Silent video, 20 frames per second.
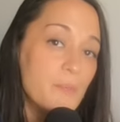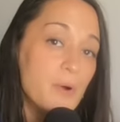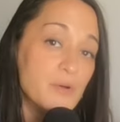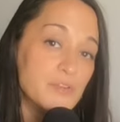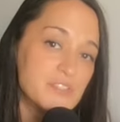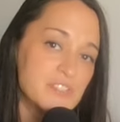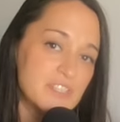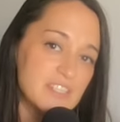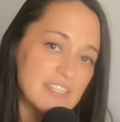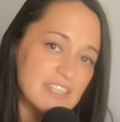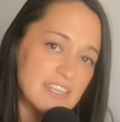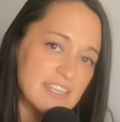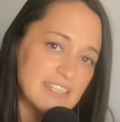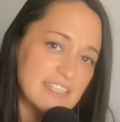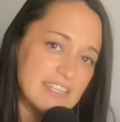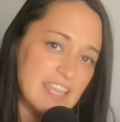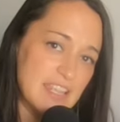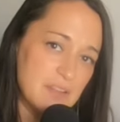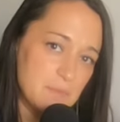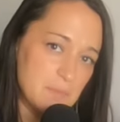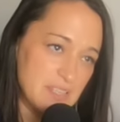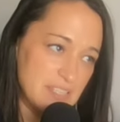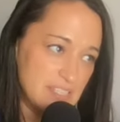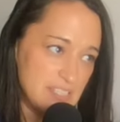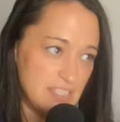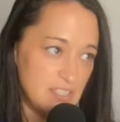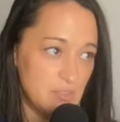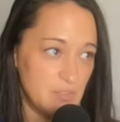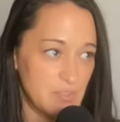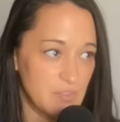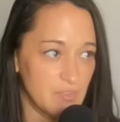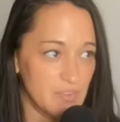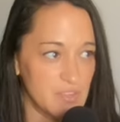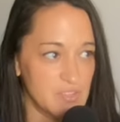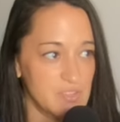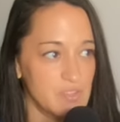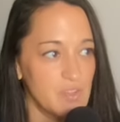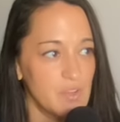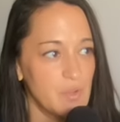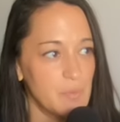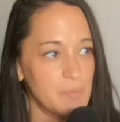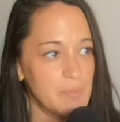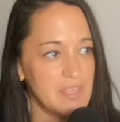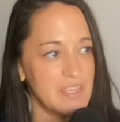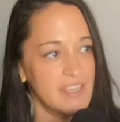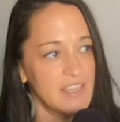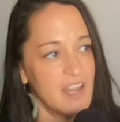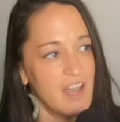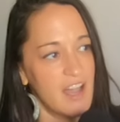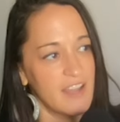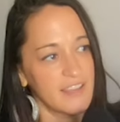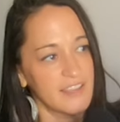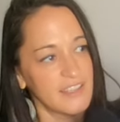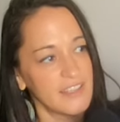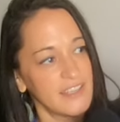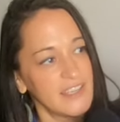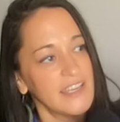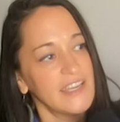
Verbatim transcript: mostly an NBC Universal Peacock